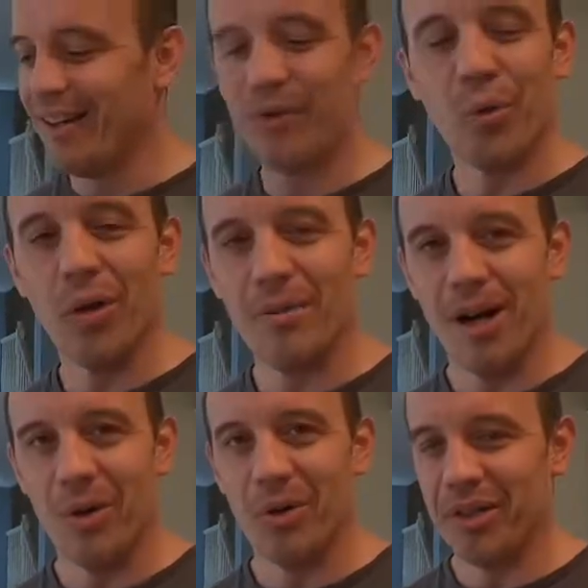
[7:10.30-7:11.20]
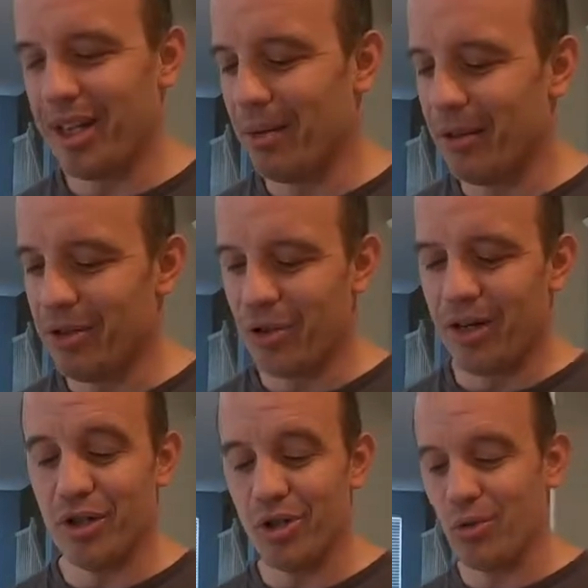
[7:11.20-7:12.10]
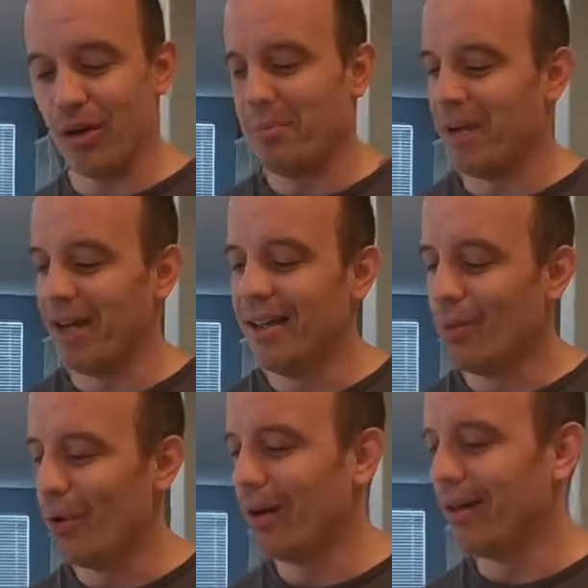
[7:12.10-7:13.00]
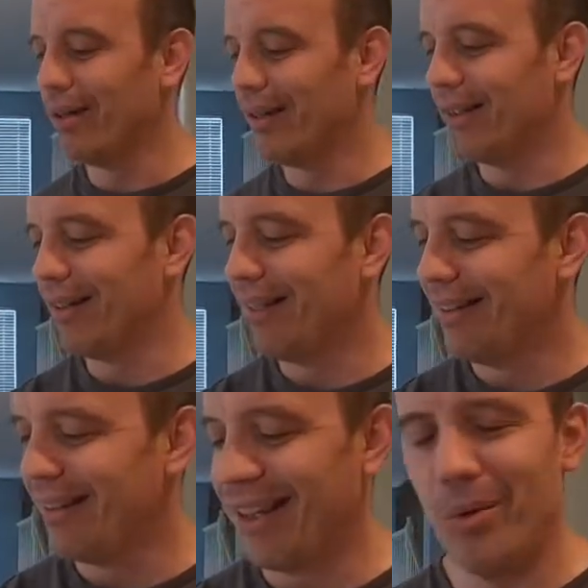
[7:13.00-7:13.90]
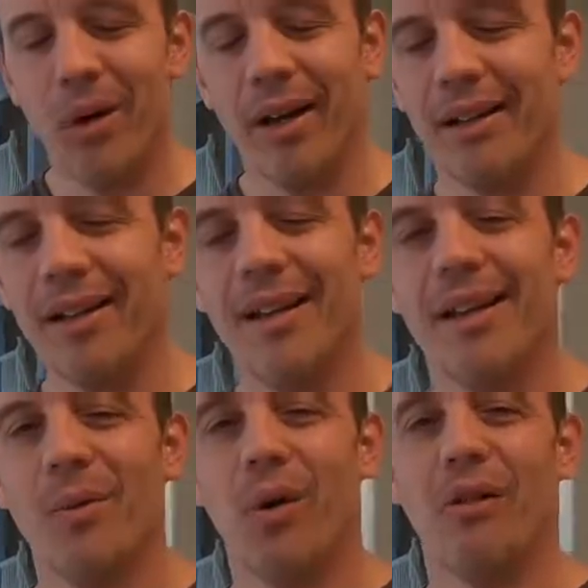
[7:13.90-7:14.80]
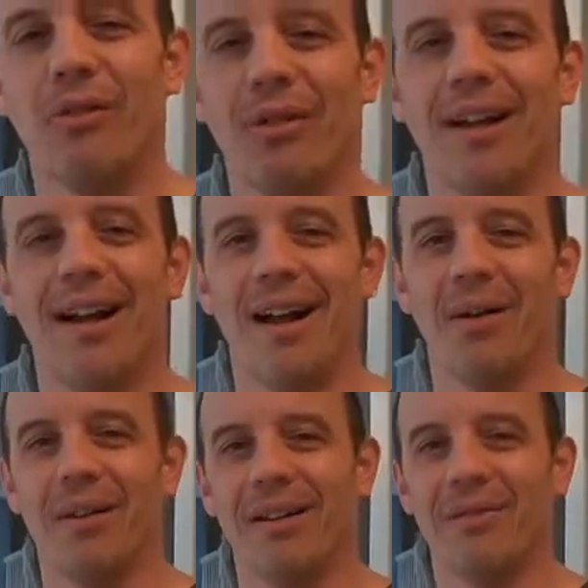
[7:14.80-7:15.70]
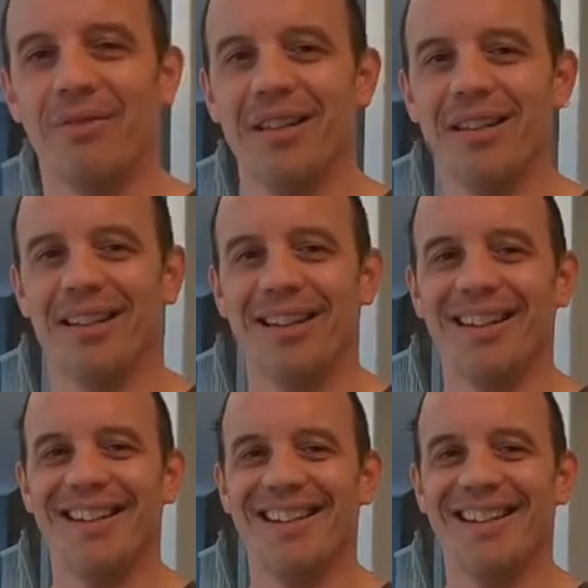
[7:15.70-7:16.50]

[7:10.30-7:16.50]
to worry about holding the camera and trying to scrape my egg white waffle out of the